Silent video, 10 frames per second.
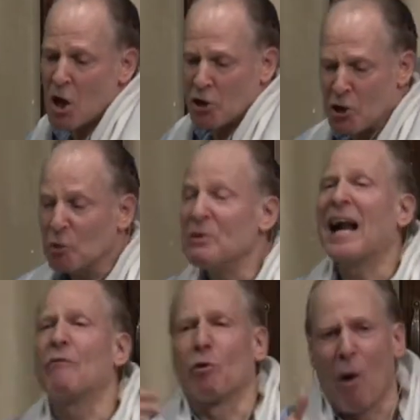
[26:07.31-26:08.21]
You do not
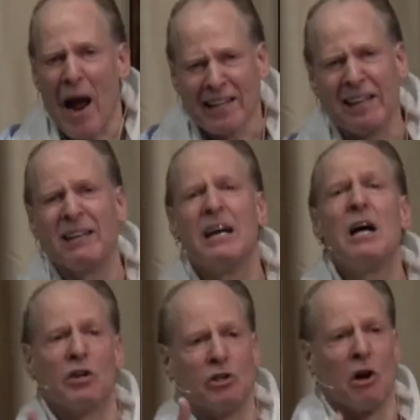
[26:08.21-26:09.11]
have the right
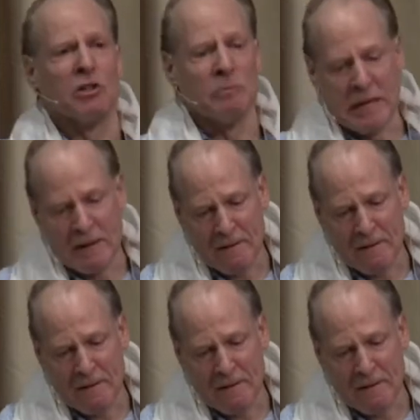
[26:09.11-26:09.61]
to judge me.